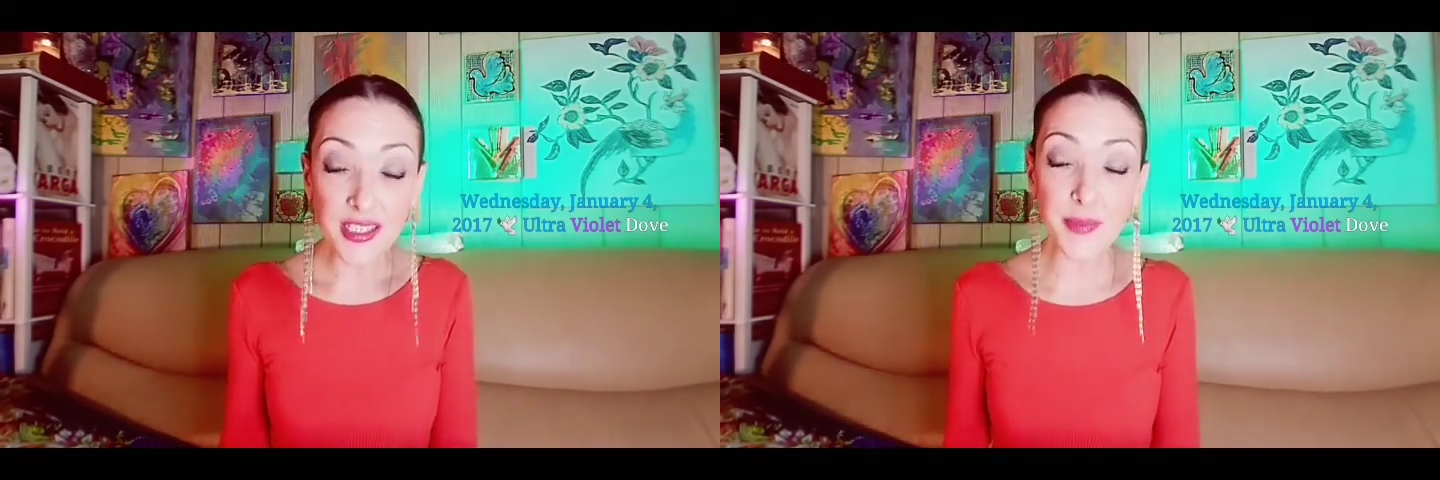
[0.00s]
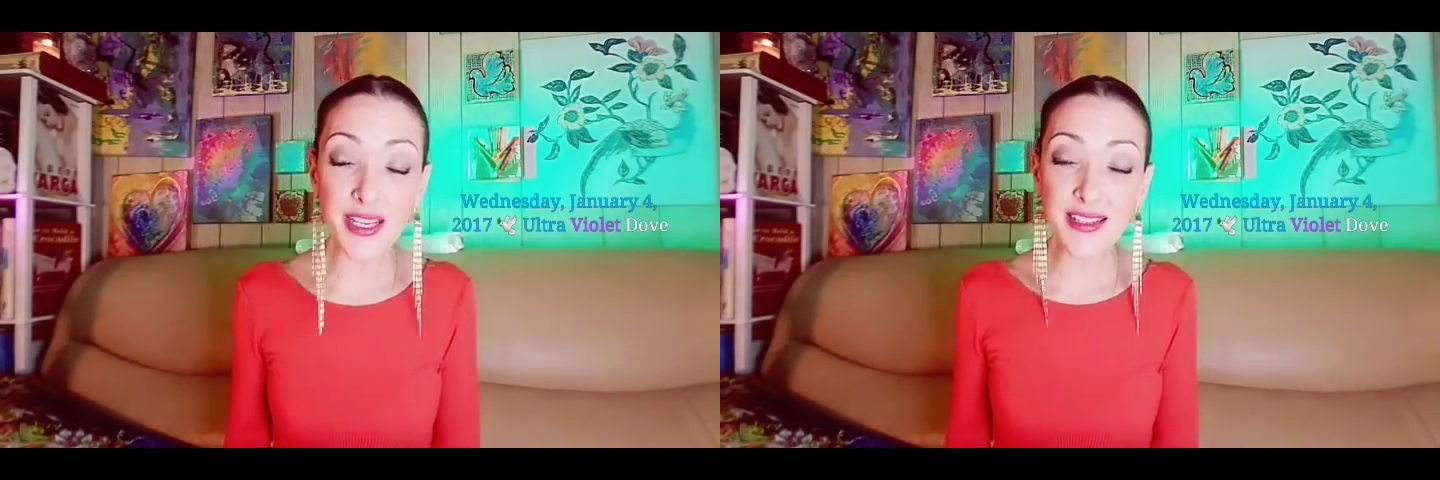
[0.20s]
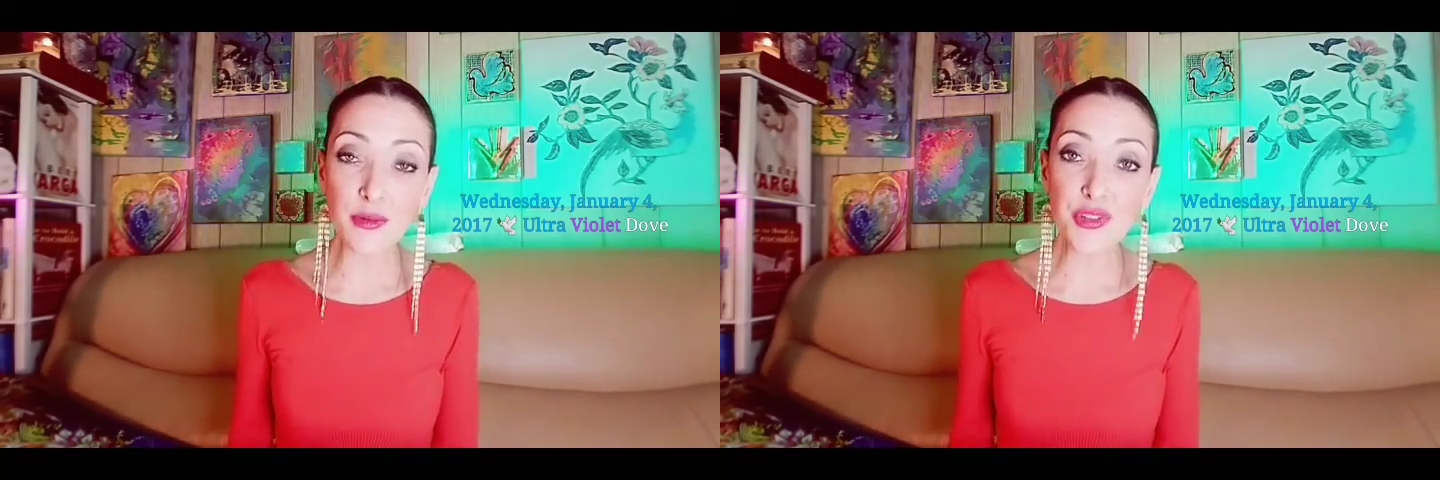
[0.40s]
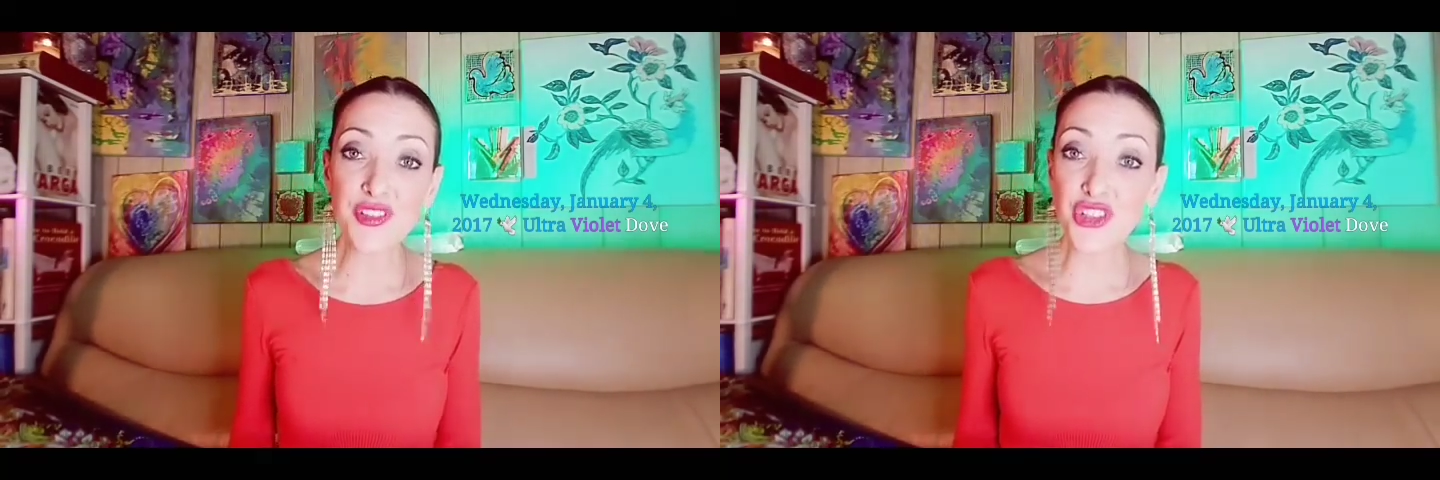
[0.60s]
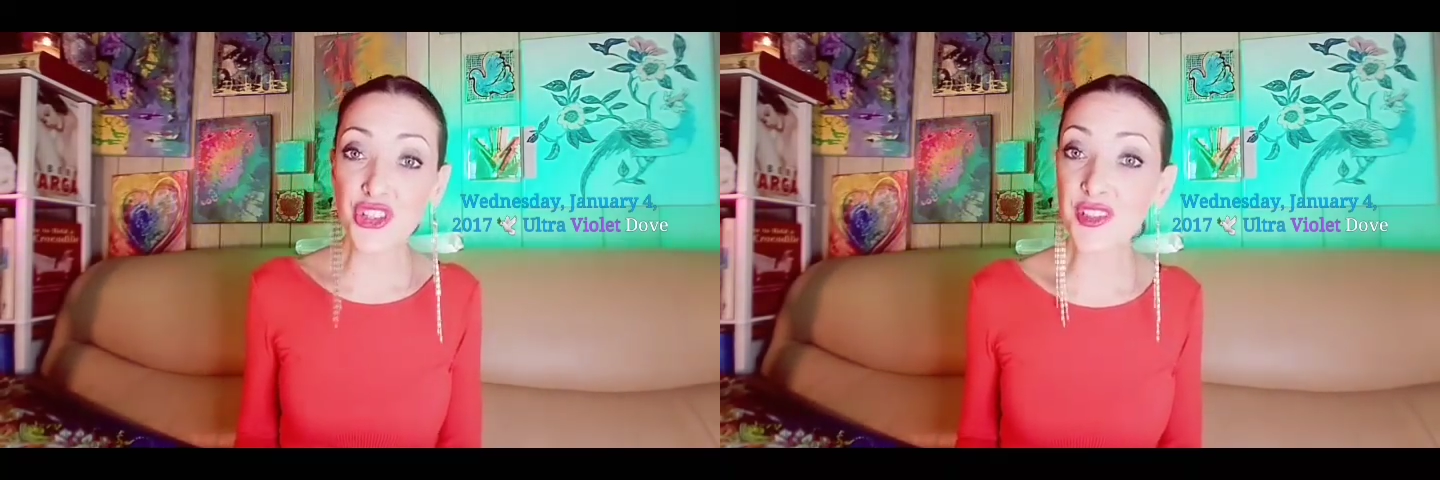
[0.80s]
to make sound
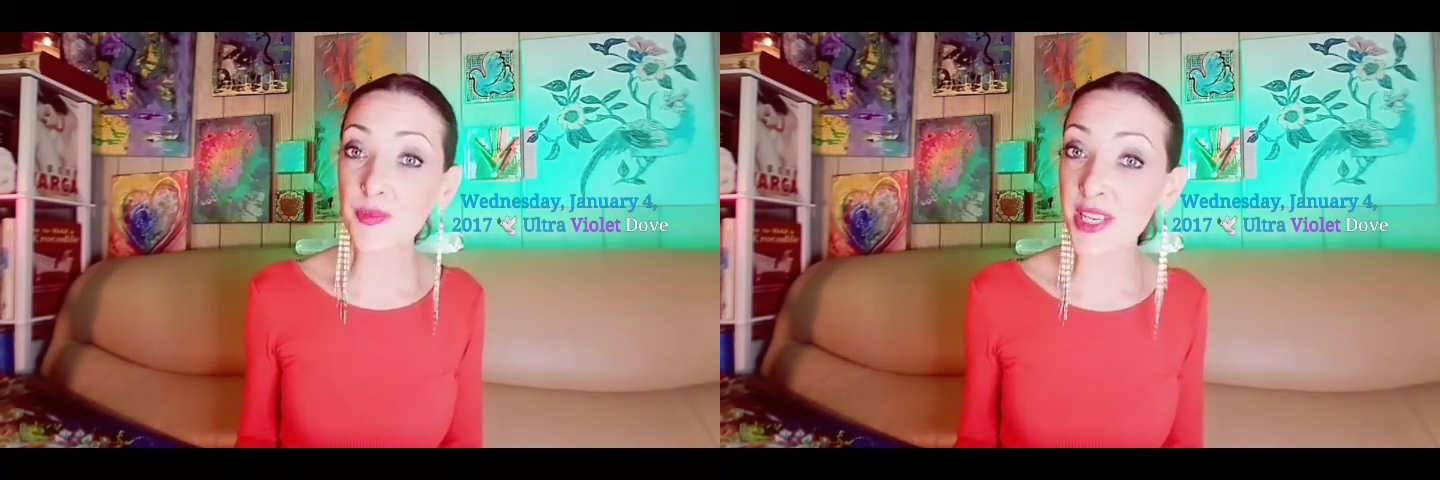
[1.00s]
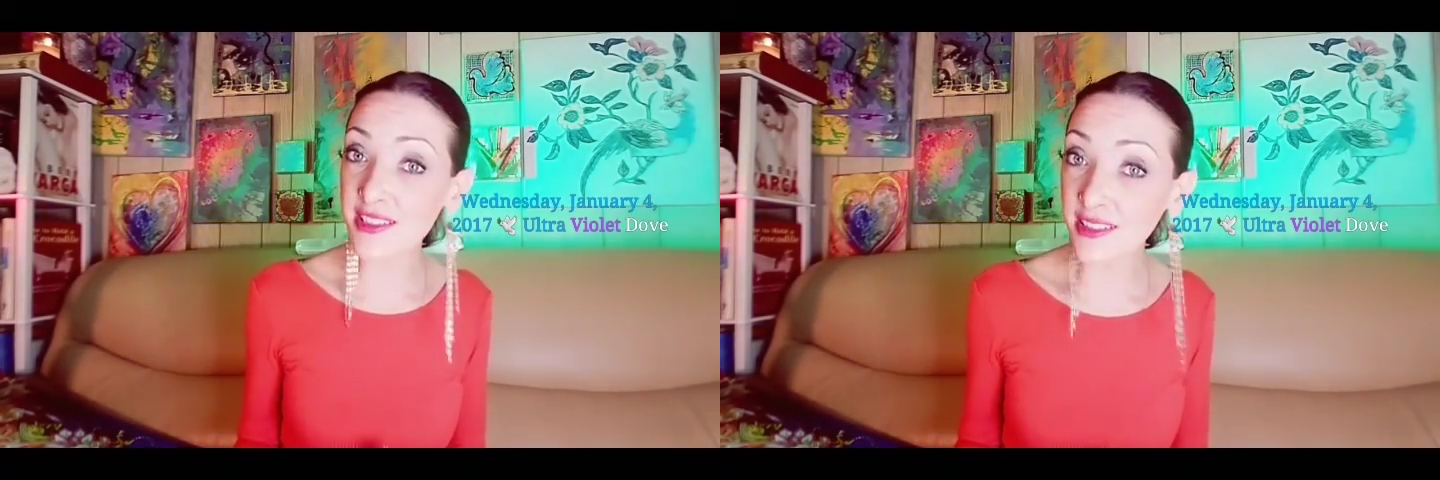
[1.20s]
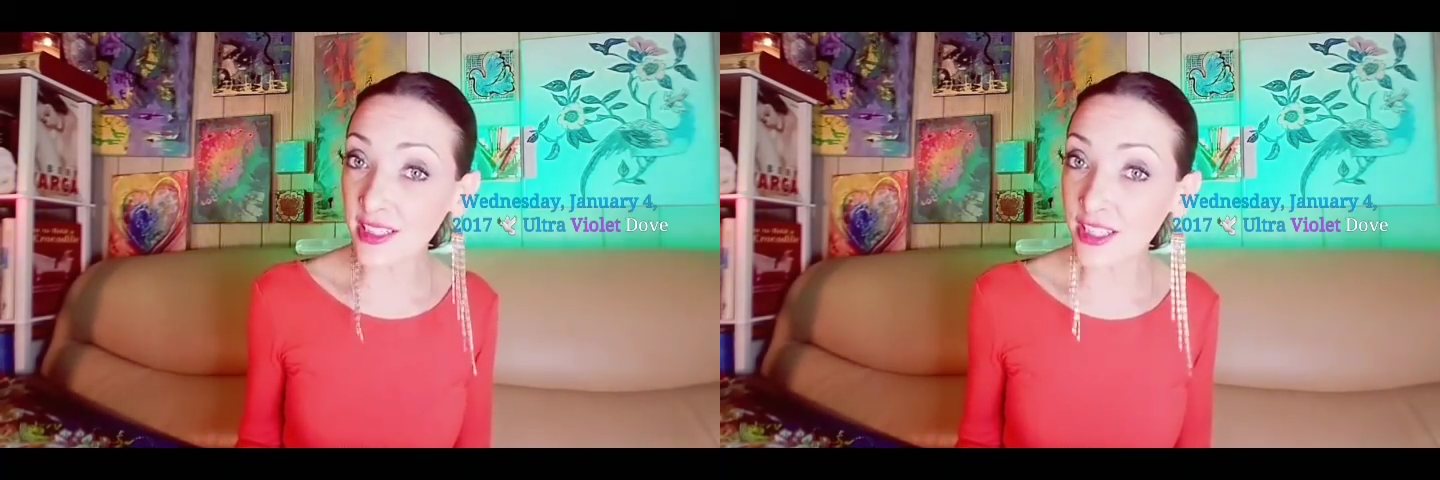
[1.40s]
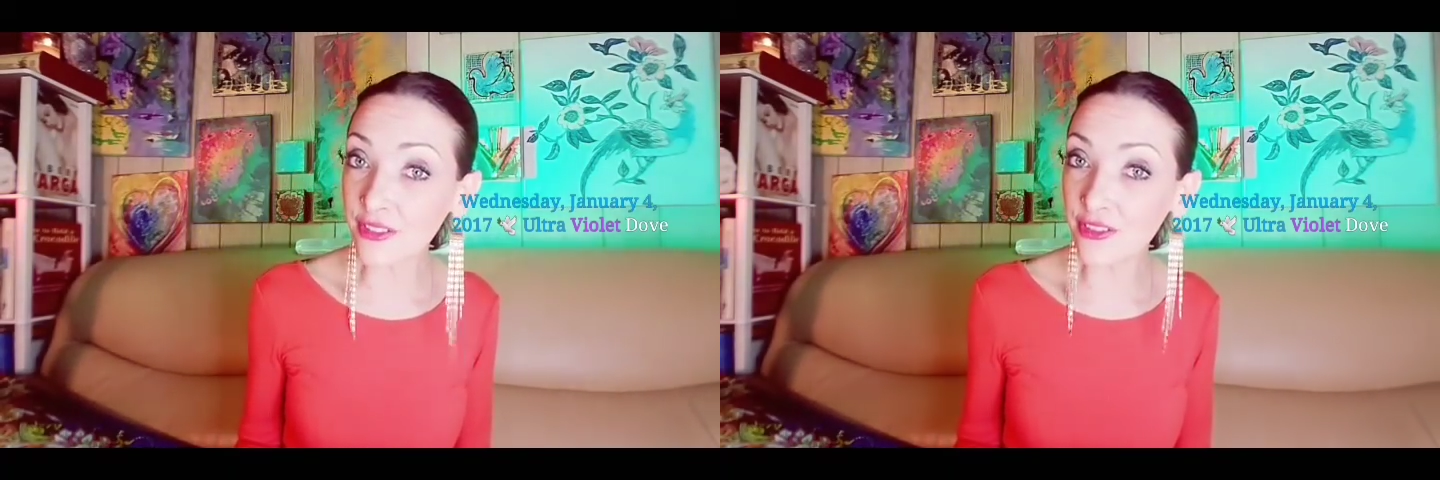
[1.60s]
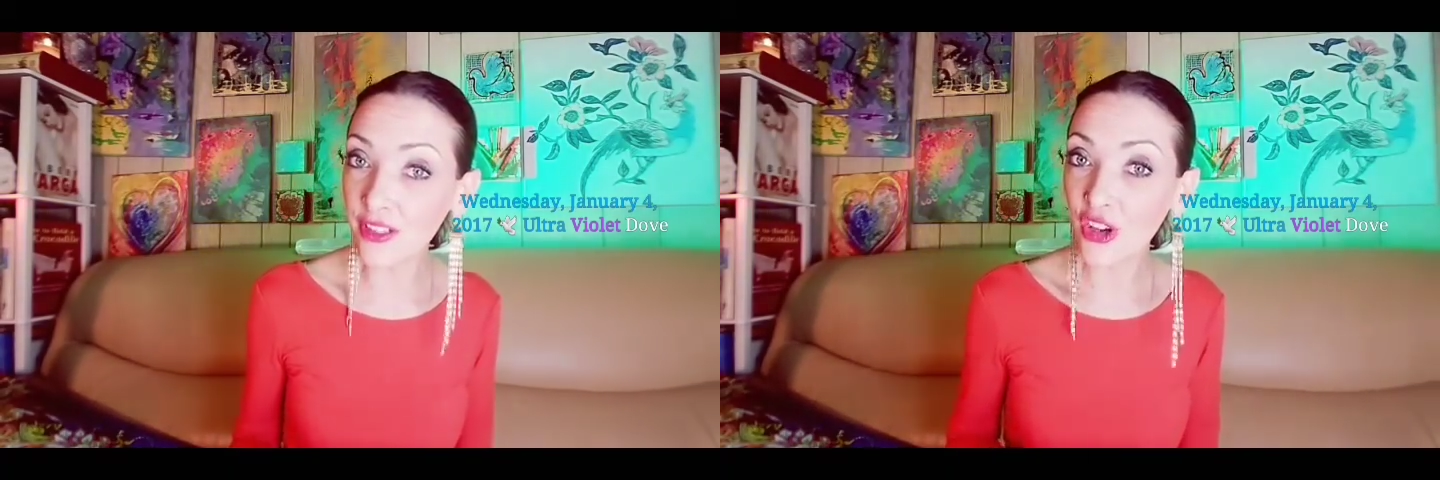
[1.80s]
decisions based in love